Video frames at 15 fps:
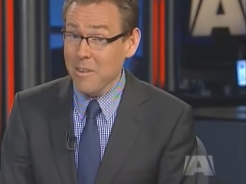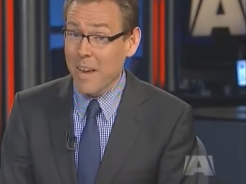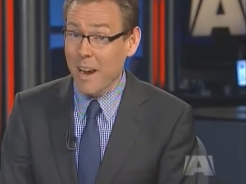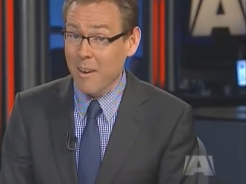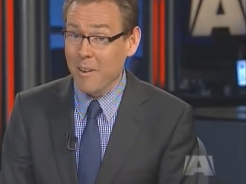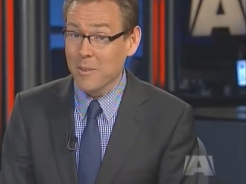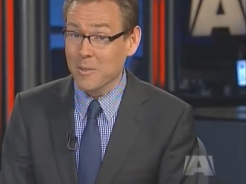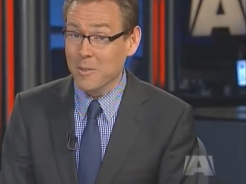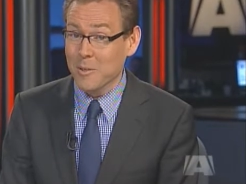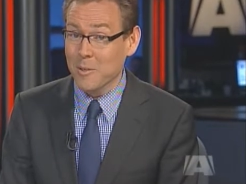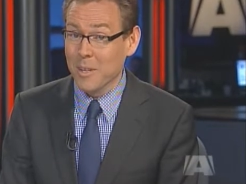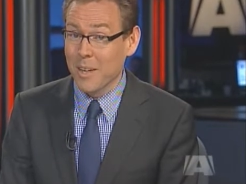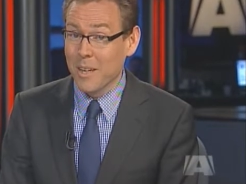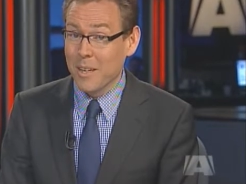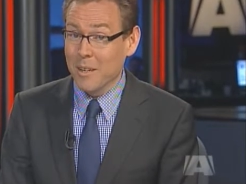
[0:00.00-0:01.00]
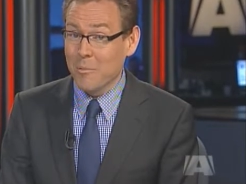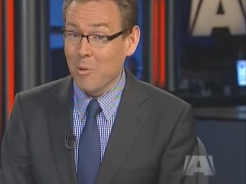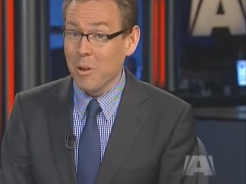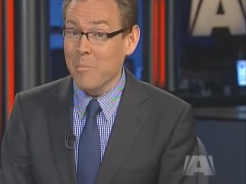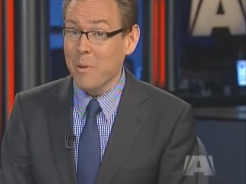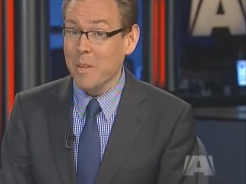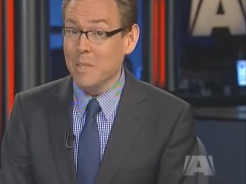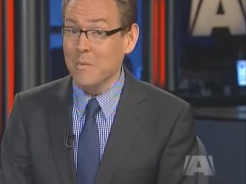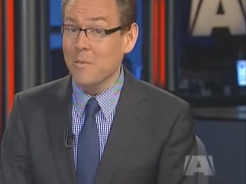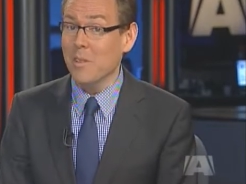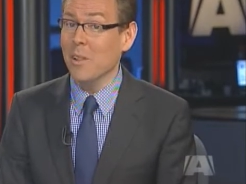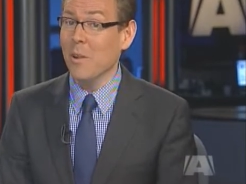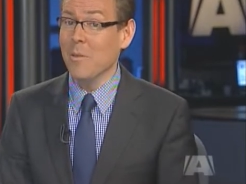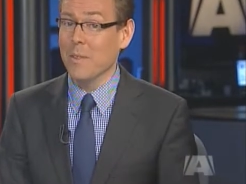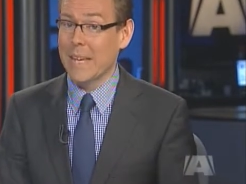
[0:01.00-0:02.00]
characters, one piece of
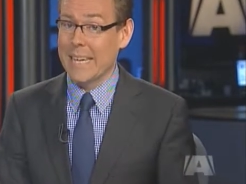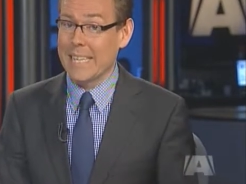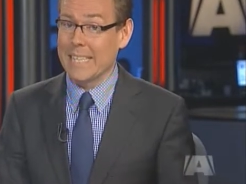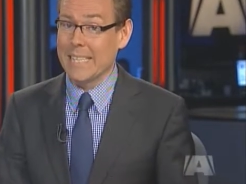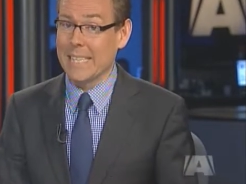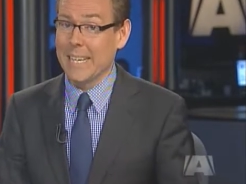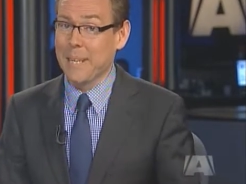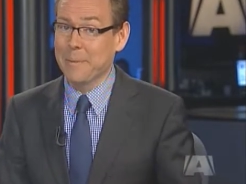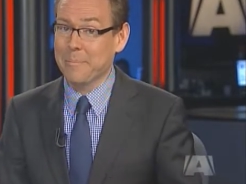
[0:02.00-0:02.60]
clothing at a time.